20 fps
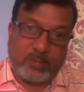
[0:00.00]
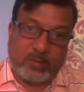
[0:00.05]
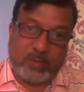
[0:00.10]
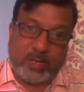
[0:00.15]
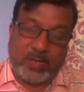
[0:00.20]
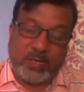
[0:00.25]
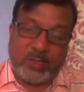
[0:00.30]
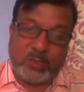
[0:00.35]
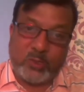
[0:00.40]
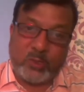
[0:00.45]

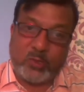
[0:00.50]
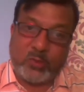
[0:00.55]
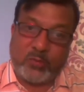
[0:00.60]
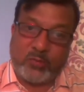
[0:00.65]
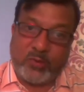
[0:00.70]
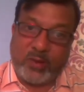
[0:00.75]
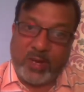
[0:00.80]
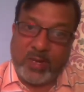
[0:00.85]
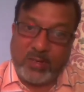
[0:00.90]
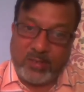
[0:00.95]
That is to the
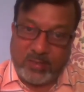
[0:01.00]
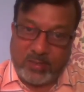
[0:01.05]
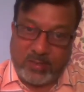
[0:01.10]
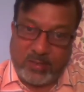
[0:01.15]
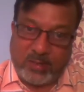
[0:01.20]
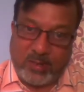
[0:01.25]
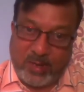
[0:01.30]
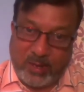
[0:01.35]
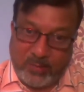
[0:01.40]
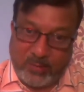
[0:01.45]

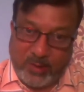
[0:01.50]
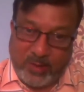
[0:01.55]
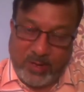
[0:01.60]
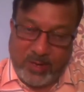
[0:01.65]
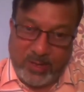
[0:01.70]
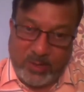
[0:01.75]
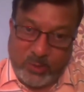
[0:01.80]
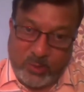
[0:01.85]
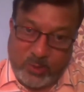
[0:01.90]
friends level and